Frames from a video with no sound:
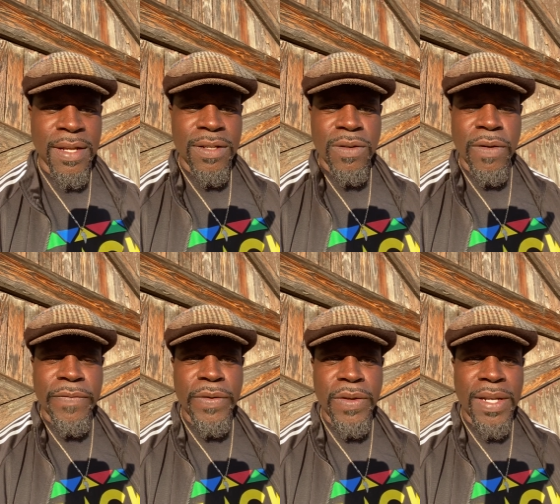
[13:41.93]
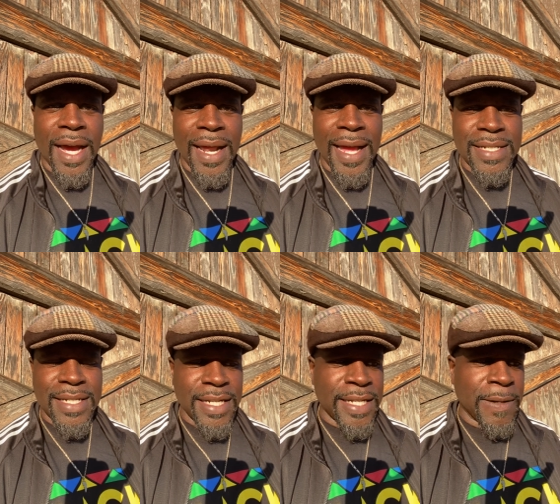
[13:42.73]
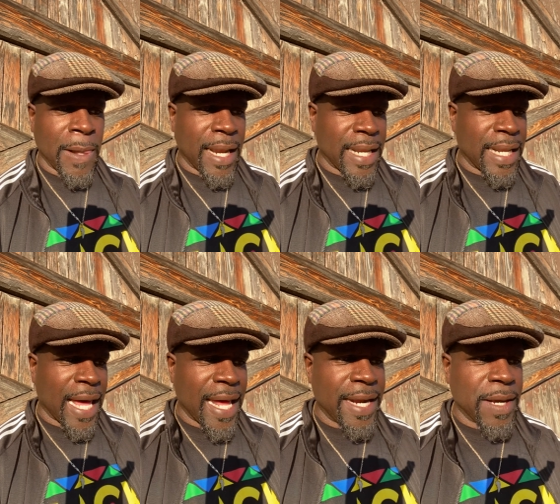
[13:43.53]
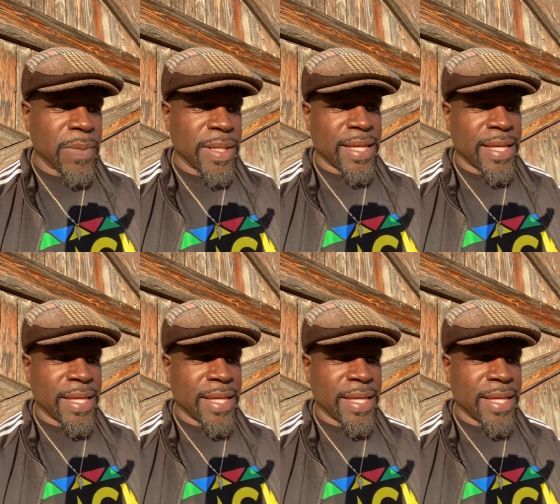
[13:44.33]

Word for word: So if you're not actually lining up with